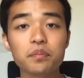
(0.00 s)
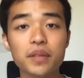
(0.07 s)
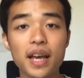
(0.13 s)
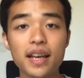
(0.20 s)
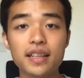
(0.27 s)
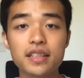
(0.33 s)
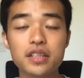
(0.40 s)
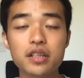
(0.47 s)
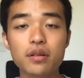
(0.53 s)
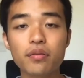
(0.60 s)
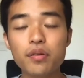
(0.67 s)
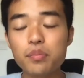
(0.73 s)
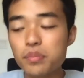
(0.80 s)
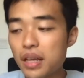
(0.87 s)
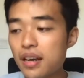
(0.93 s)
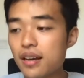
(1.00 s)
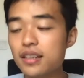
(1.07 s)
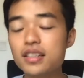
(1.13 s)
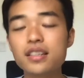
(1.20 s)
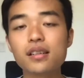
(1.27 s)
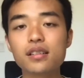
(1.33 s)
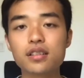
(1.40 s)
And from there I
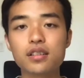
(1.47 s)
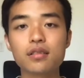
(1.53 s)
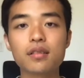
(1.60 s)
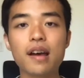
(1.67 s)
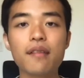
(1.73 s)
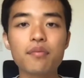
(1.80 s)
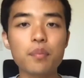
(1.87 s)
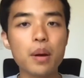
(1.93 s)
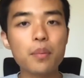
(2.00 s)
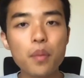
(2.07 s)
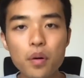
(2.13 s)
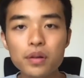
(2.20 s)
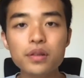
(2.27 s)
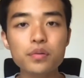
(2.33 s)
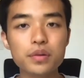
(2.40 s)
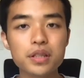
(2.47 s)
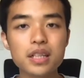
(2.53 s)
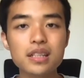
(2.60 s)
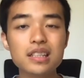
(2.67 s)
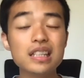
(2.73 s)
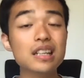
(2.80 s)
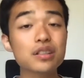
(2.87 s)
start to have my morning
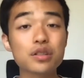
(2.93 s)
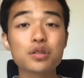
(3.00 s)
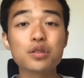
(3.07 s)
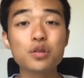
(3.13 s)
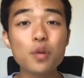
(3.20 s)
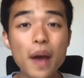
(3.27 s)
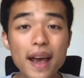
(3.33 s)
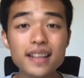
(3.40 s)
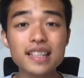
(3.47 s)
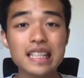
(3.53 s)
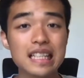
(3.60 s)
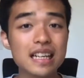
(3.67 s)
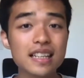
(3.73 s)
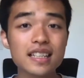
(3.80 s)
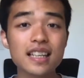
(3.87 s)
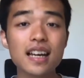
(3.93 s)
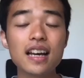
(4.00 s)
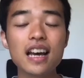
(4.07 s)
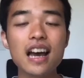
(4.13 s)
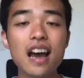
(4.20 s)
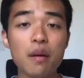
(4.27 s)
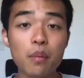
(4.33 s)
routine, start to do exercise.
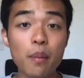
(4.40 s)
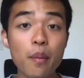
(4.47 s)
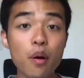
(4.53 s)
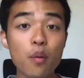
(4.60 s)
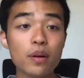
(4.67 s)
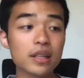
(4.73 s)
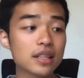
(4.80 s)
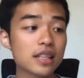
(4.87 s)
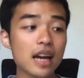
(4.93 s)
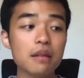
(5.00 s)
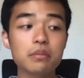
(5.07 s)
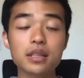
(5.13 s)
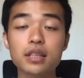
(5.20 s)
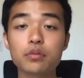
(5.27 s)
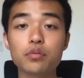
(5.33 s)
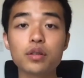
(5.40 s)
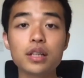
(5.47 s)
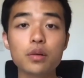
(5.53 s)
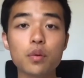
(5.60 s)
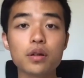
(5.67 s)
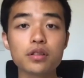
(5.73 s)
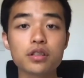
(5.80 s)
I remember when the time I
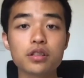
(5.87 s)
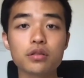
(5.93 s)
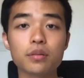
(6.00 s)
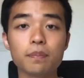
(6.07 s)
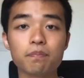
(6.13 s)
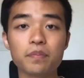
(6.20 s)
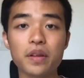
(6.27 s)
really want to